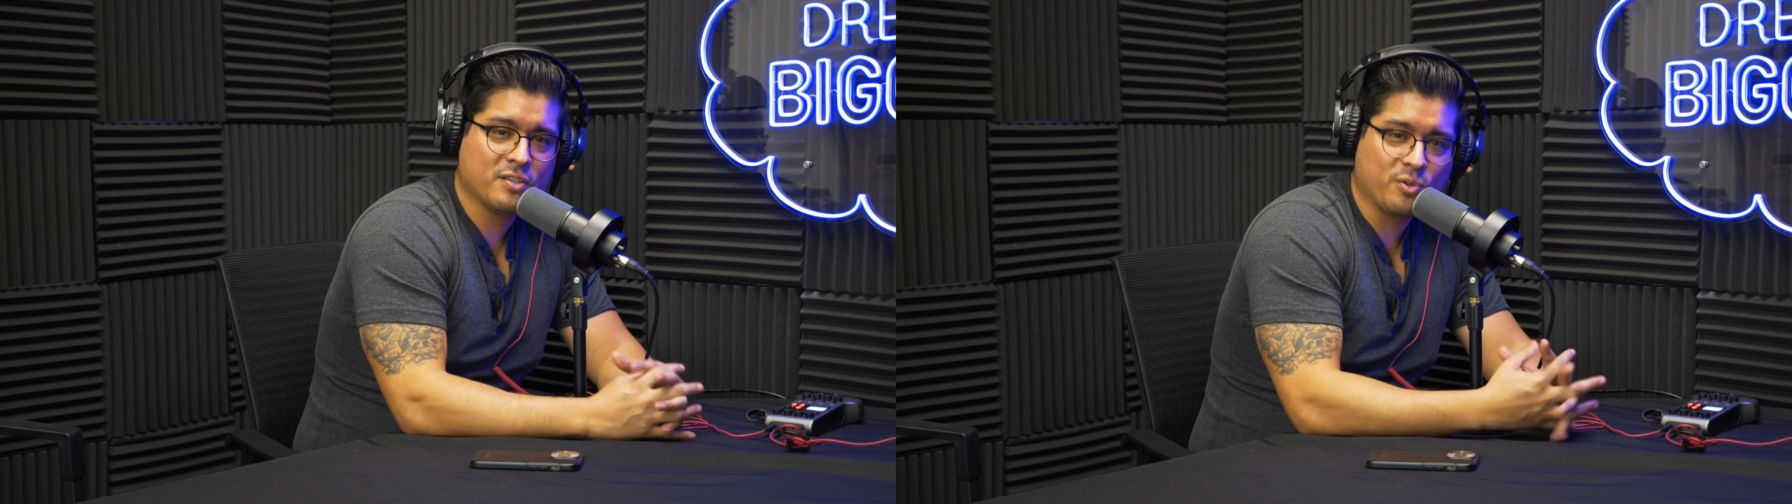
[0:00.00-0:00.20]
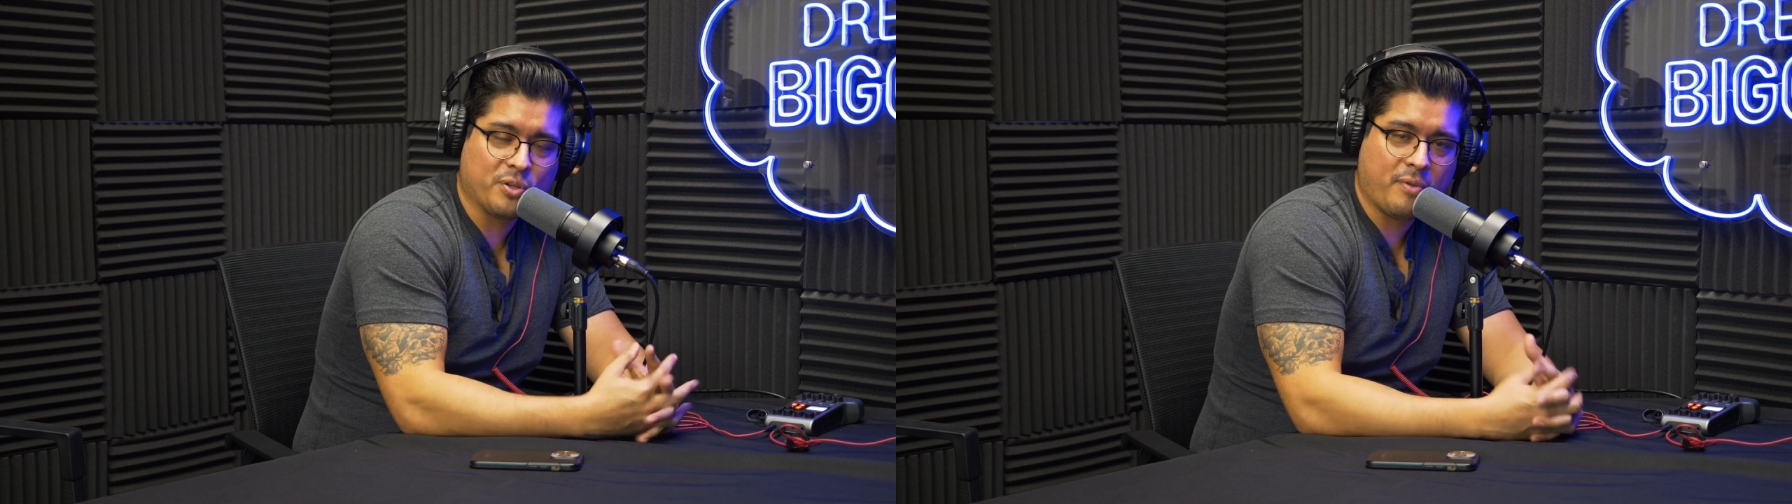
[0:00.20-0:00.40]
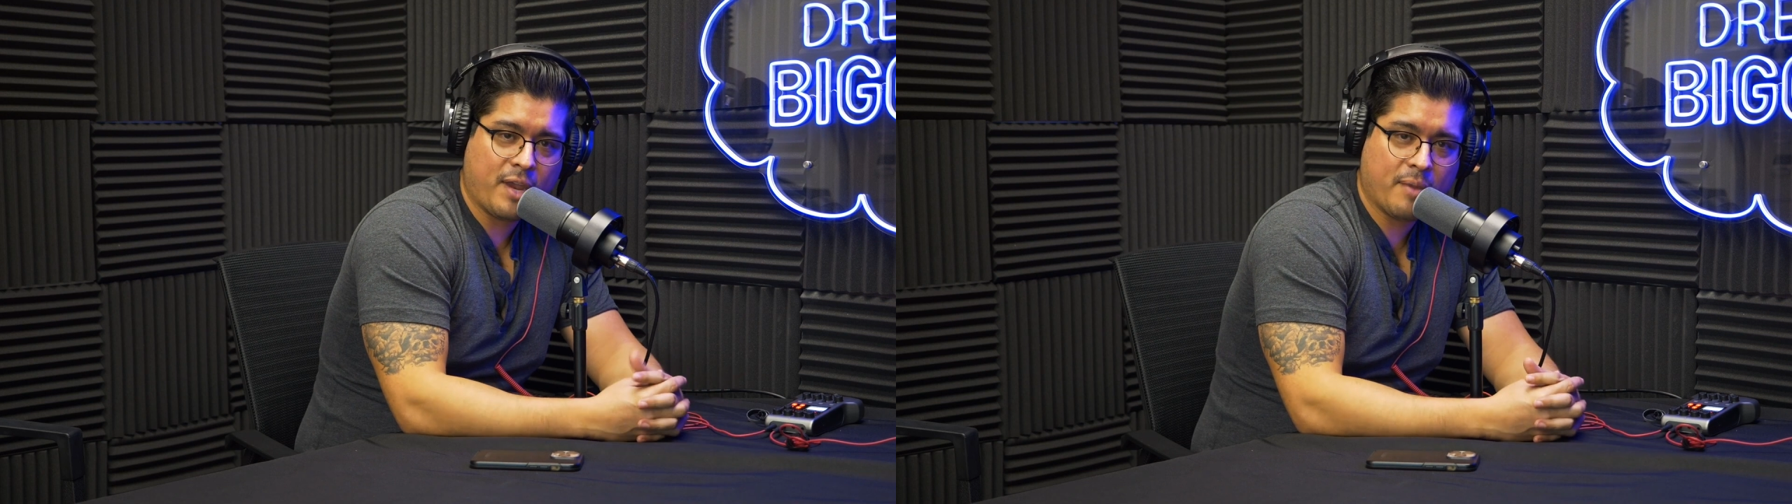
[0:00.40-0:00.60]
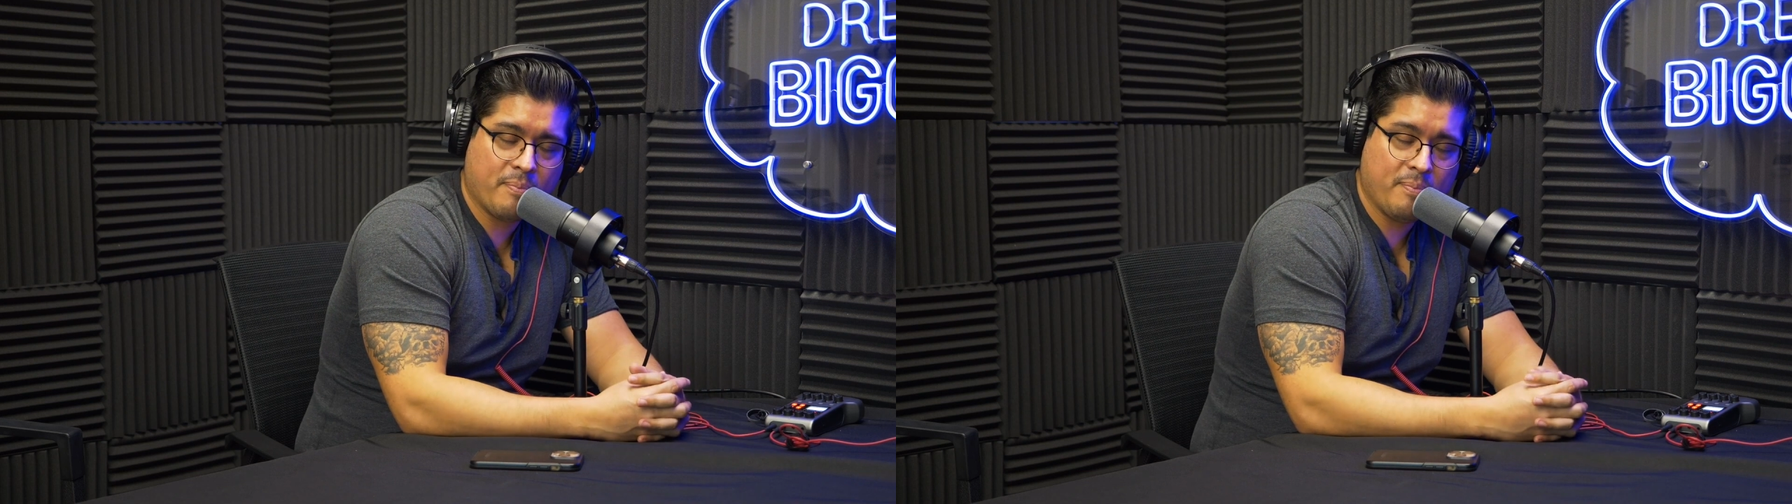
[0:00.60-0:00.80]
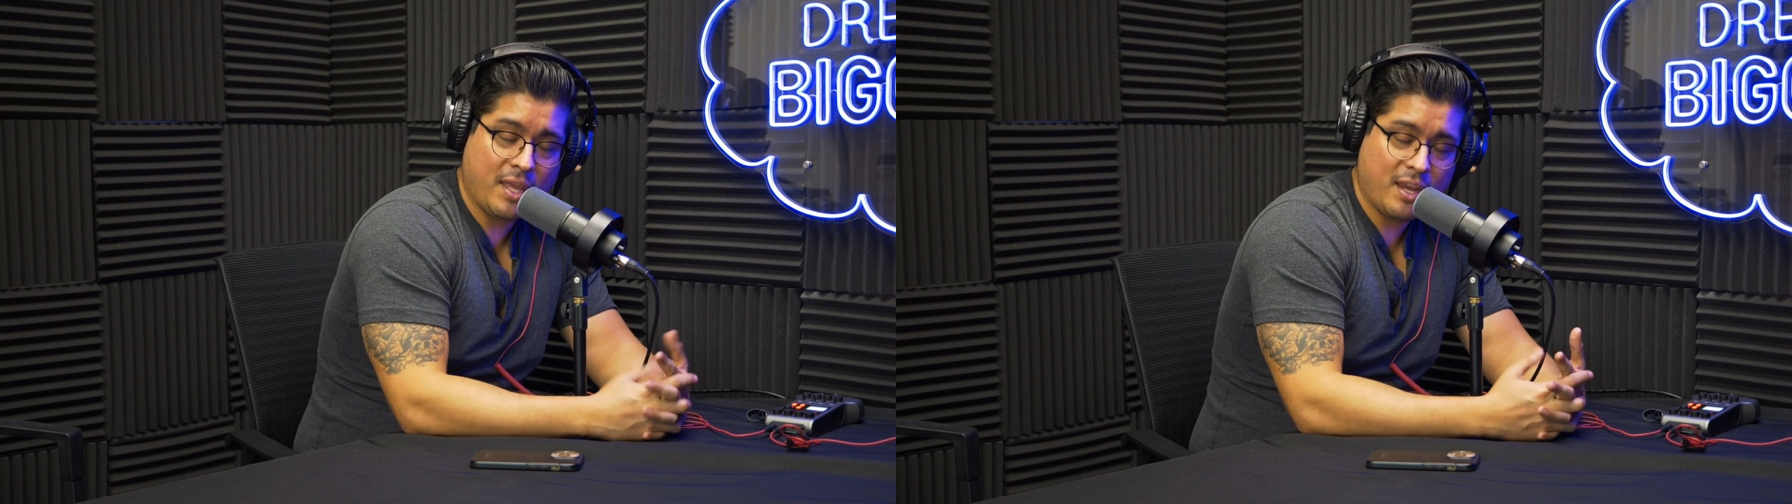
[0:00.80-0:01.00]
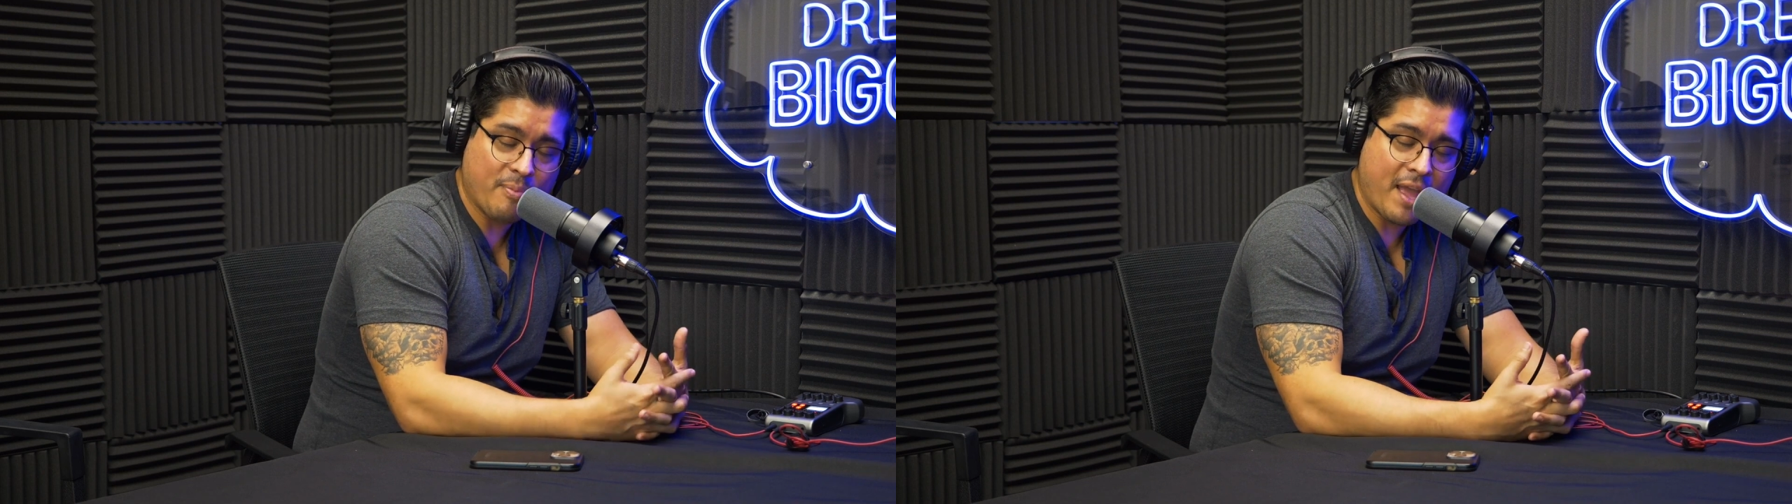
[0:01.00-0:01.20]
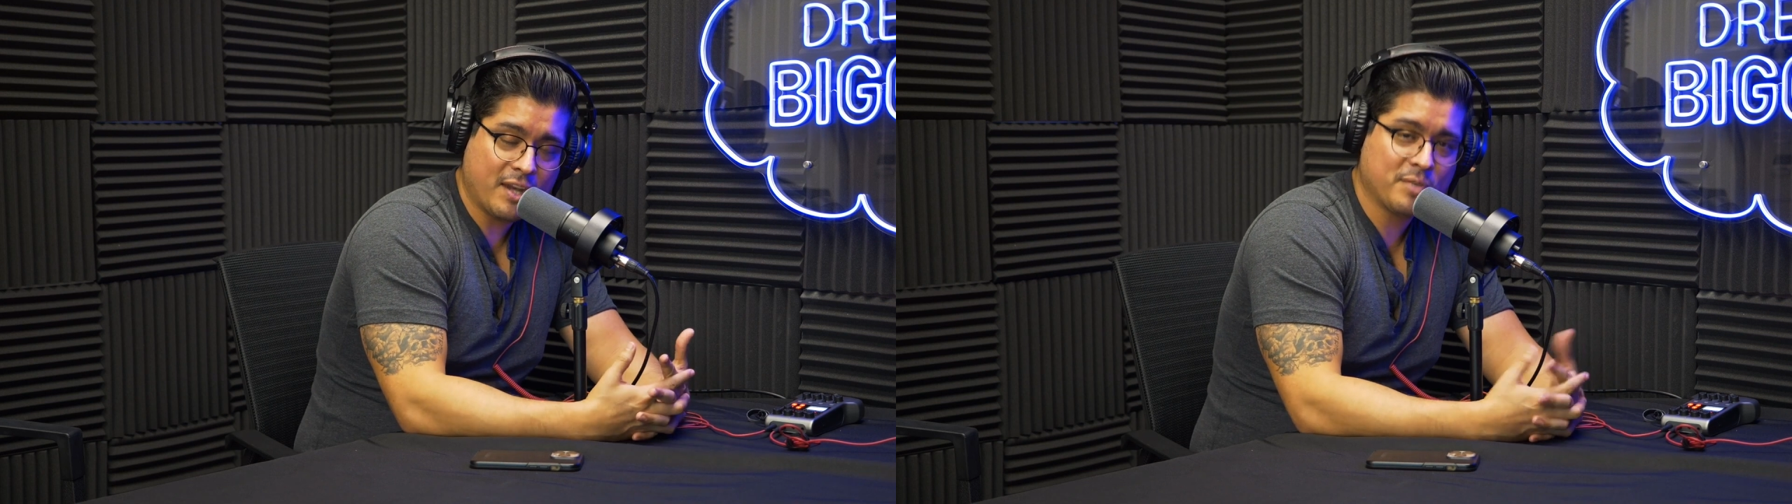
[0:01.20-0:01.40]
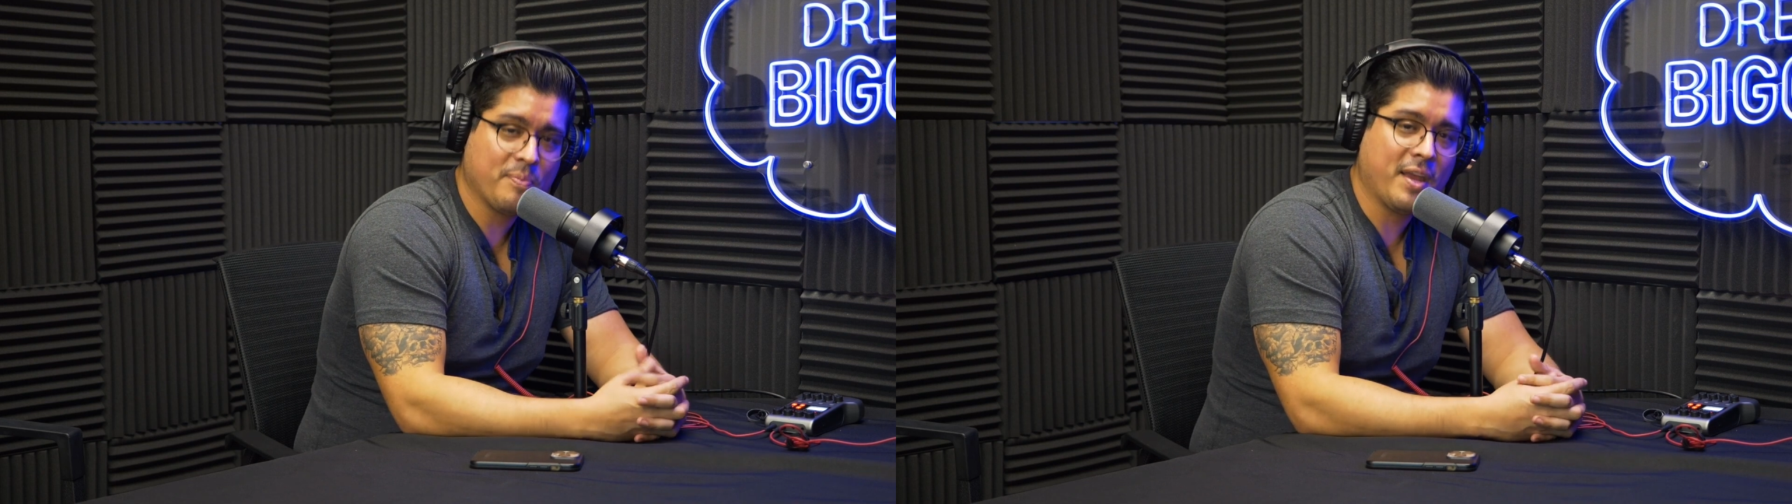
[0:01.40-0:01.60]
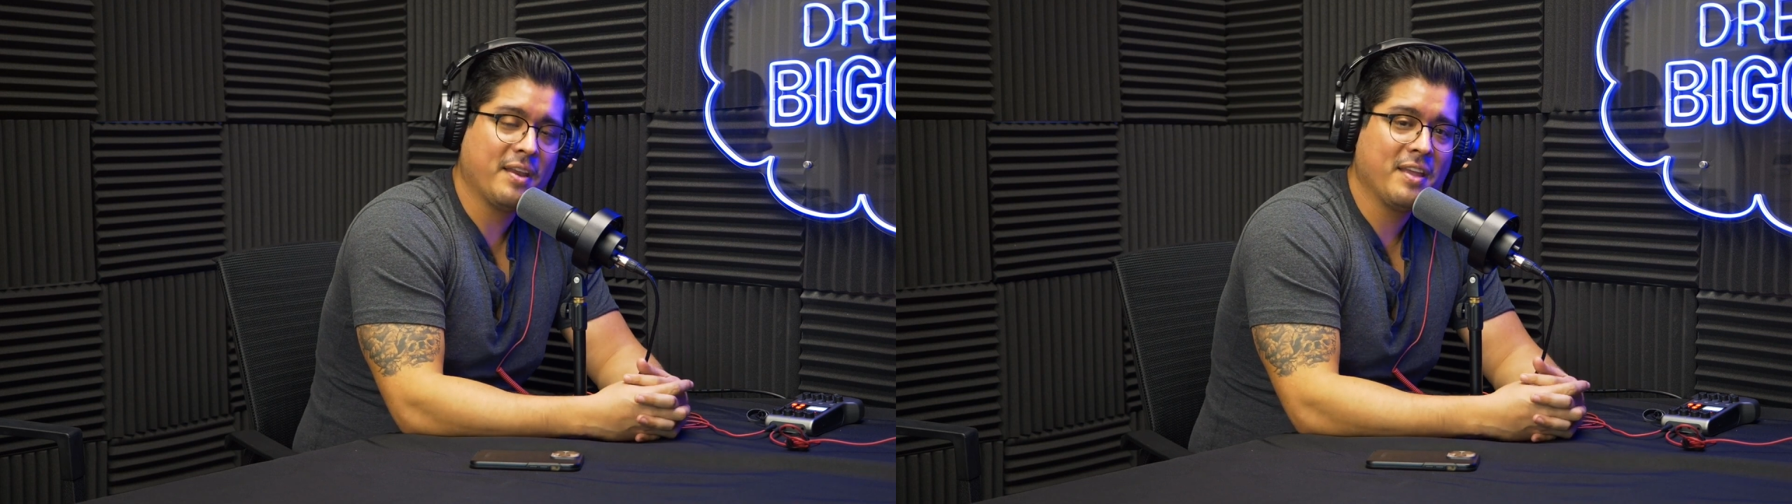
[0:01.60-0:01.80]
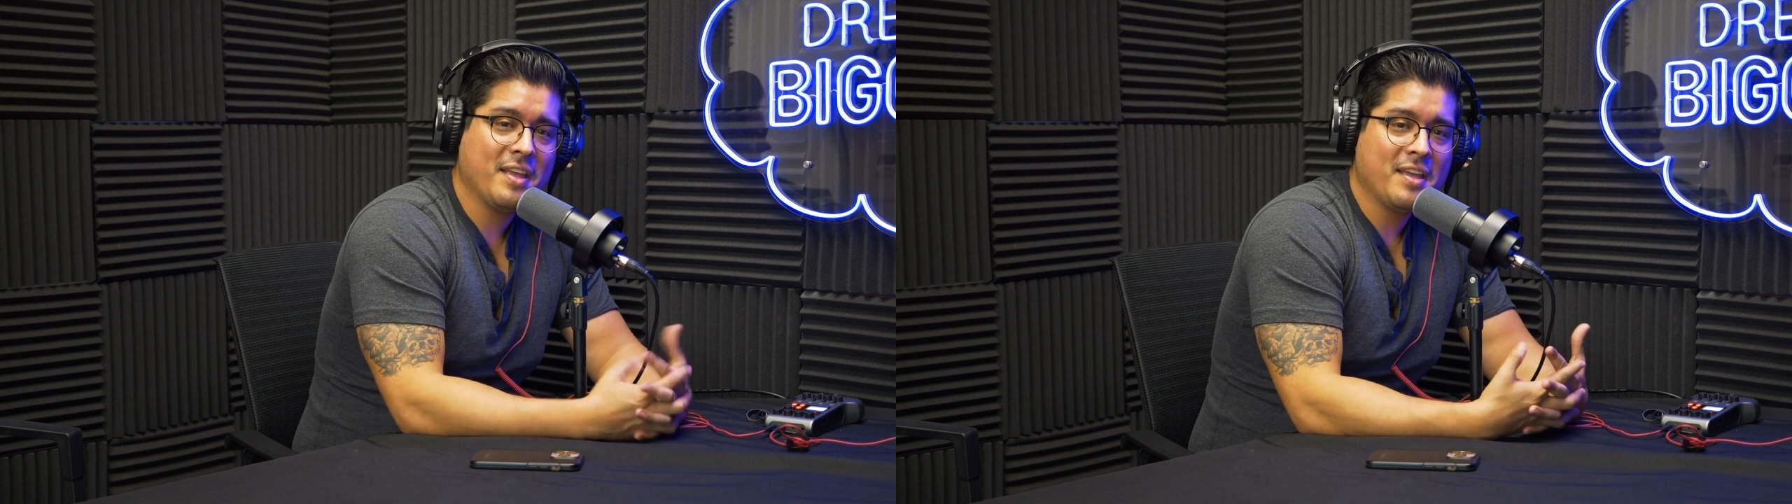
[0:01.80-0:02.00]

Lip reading: social media management.